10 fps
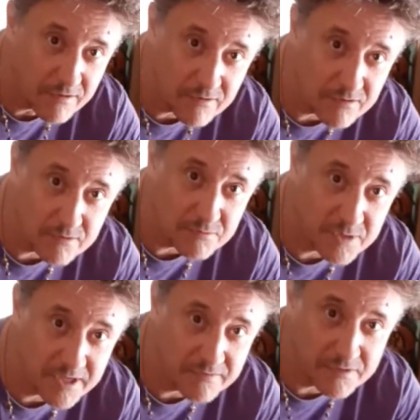or
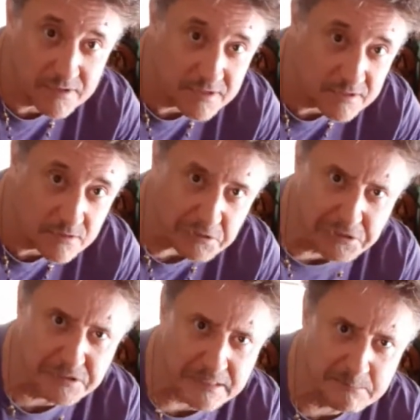whatever. Don't
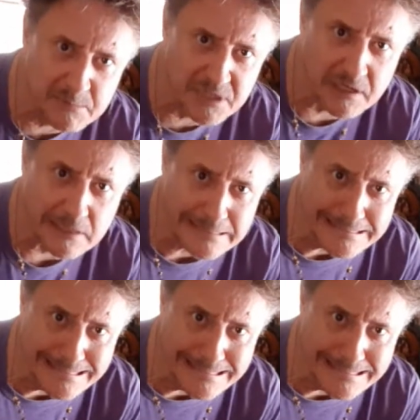use Limburger.